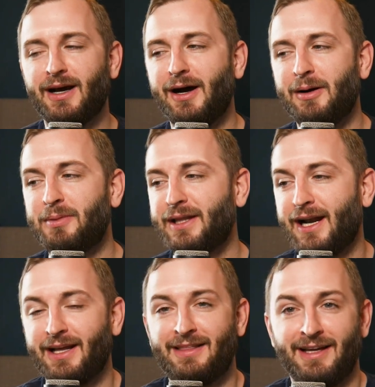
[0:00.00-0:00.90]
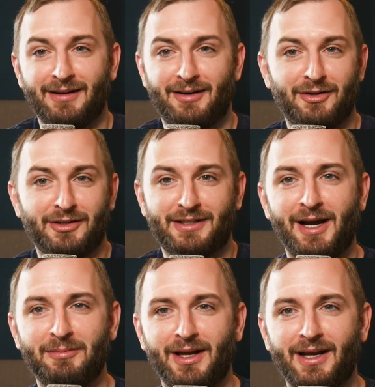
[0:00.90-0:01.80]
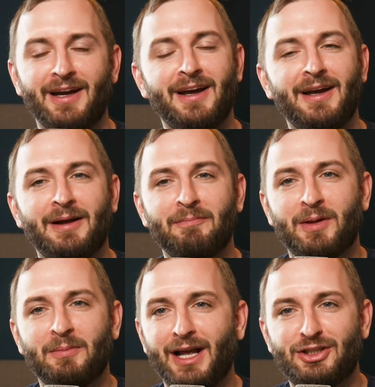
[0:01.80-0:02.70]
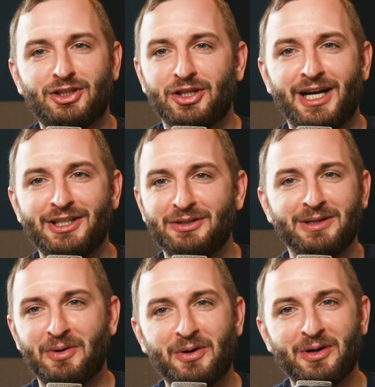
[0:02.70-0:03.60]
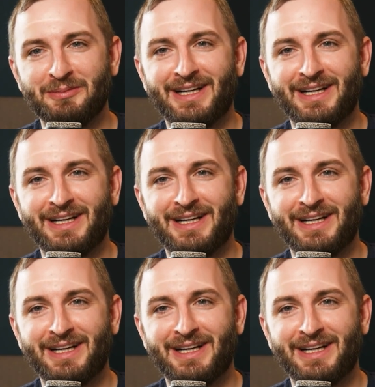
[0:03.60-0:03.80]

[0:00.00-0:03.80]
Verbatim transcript: Um, but then I think all the time, like man, should I do it more?